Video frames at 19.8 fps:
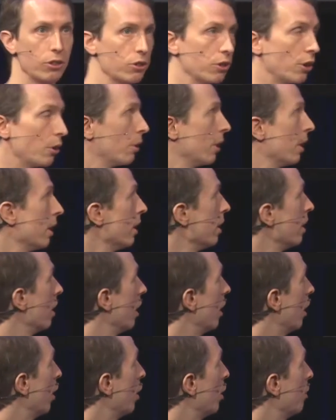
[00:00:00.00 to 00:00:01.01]
So
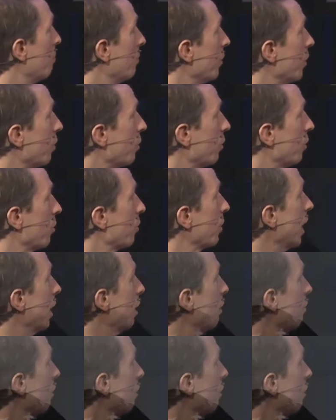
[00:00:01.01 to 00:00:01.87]
you can just kind of